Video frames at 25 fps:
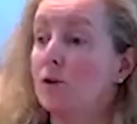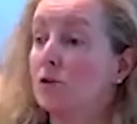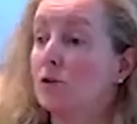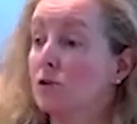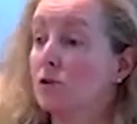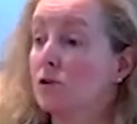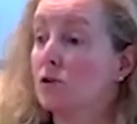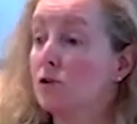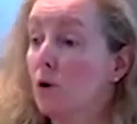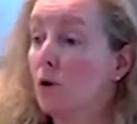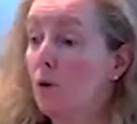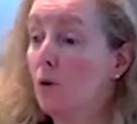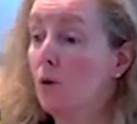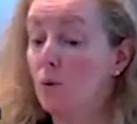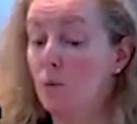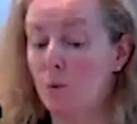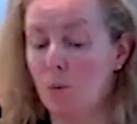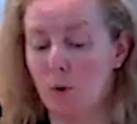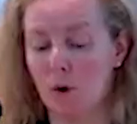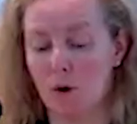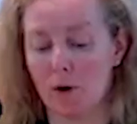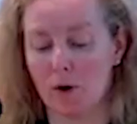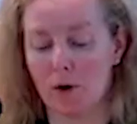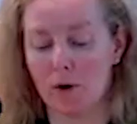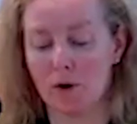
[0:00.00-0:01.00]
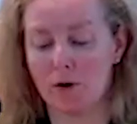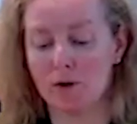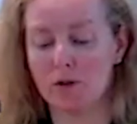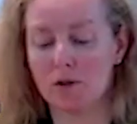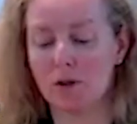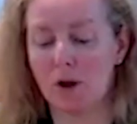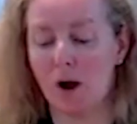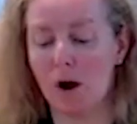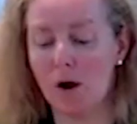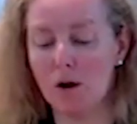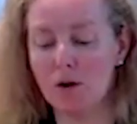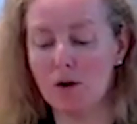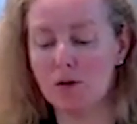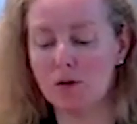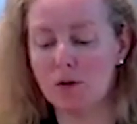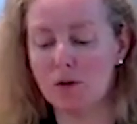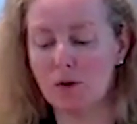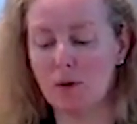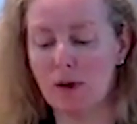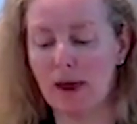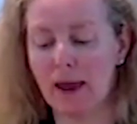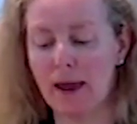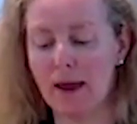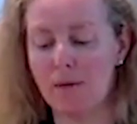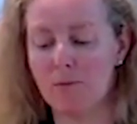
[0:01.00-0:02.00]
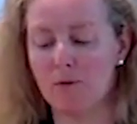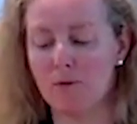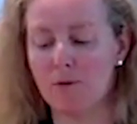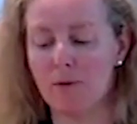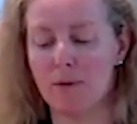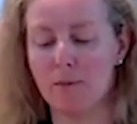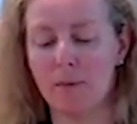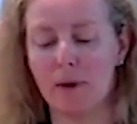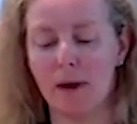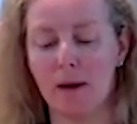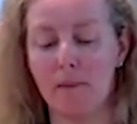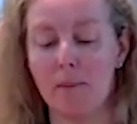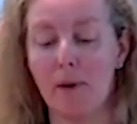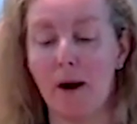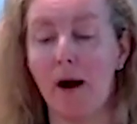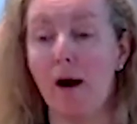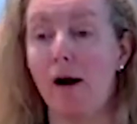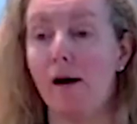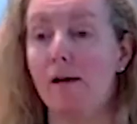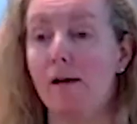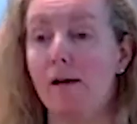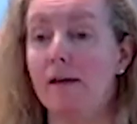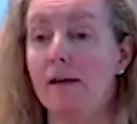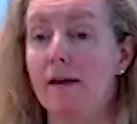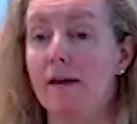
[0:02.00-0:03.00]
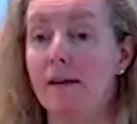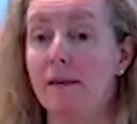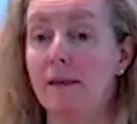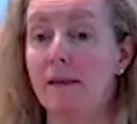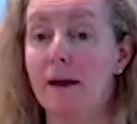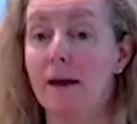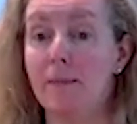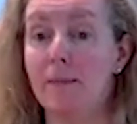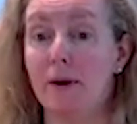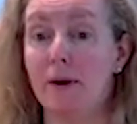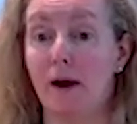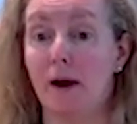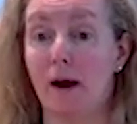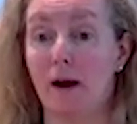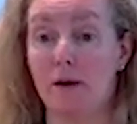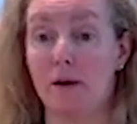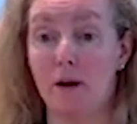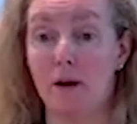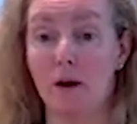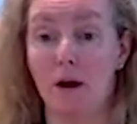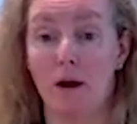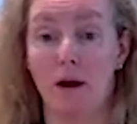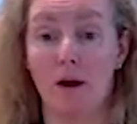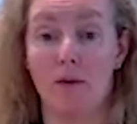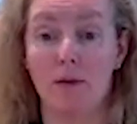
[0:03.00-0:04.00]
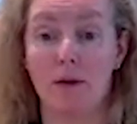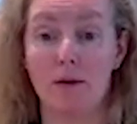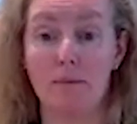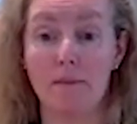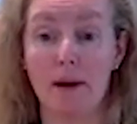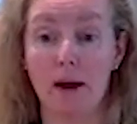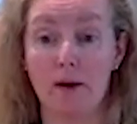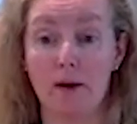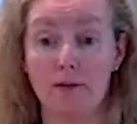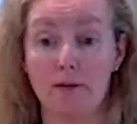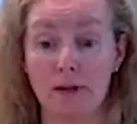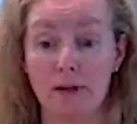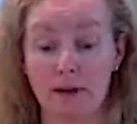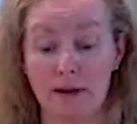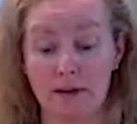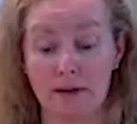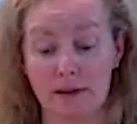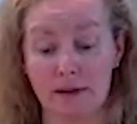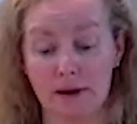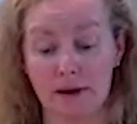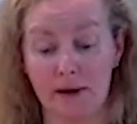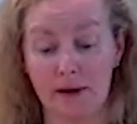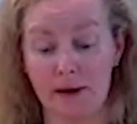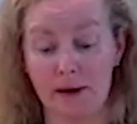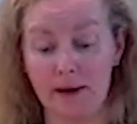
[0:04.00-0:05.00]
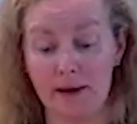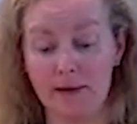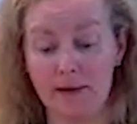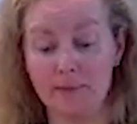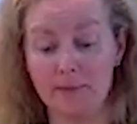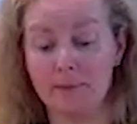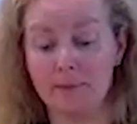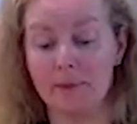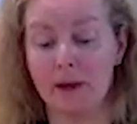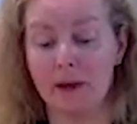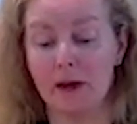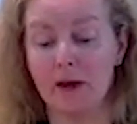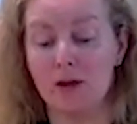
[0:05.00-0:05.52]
Stoneworkers also came from Gebal in Lebanon, the mountainous area,